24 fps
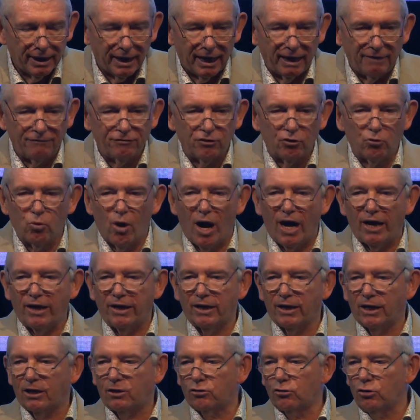If you're
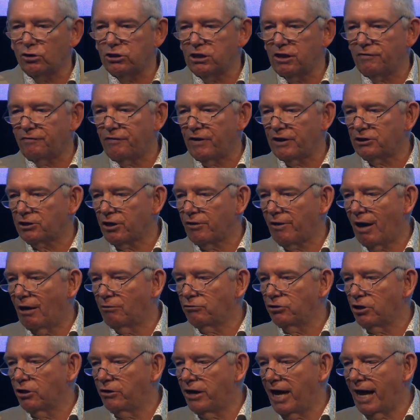wearing a crucifix
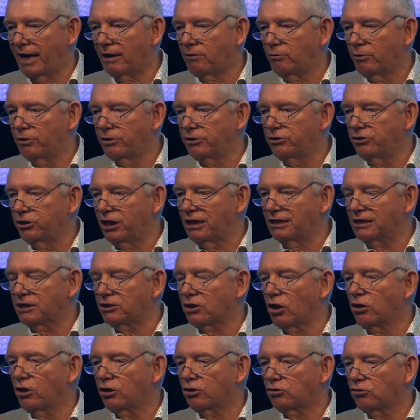around your neck with Jesus
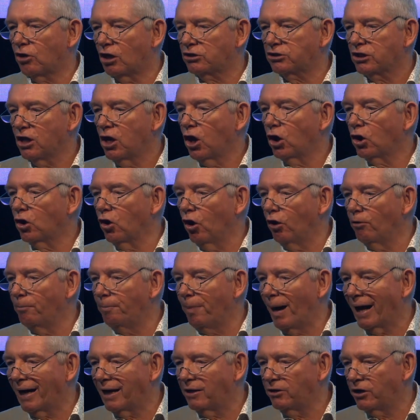on the cross, go and
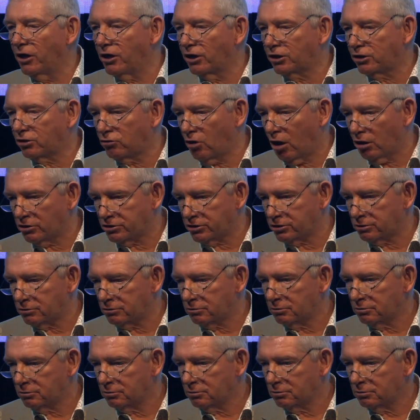buy another cross,
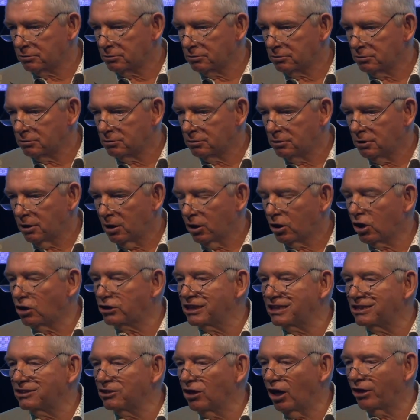because
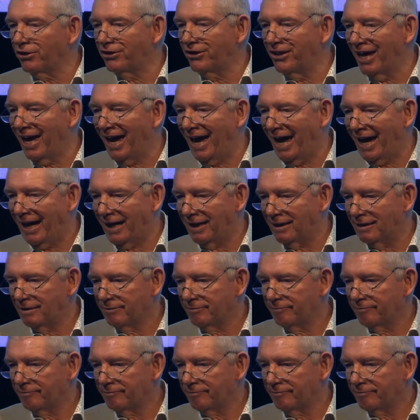he's not there.